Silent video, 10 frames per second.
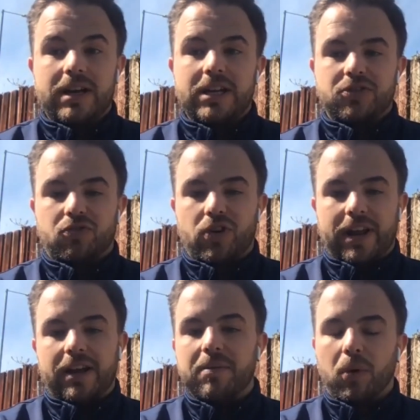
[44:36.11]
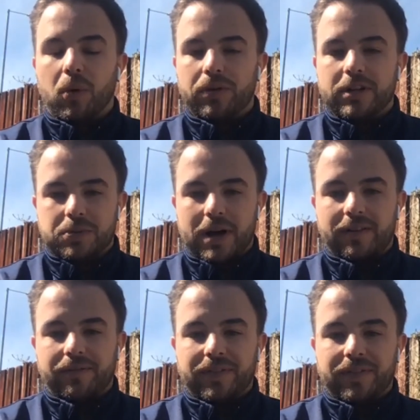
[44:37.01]
is really important as well.
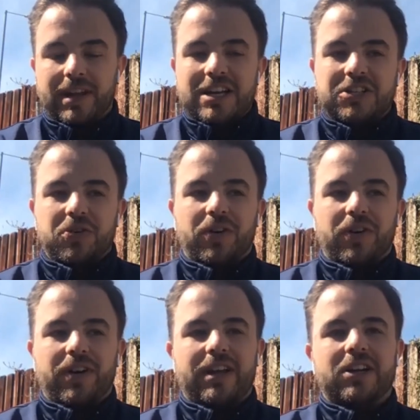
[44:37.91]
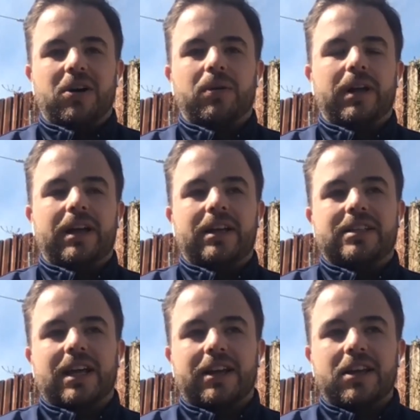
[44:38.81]
So, you know,
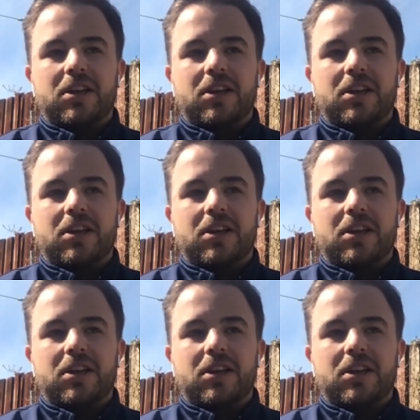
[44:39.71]
it's like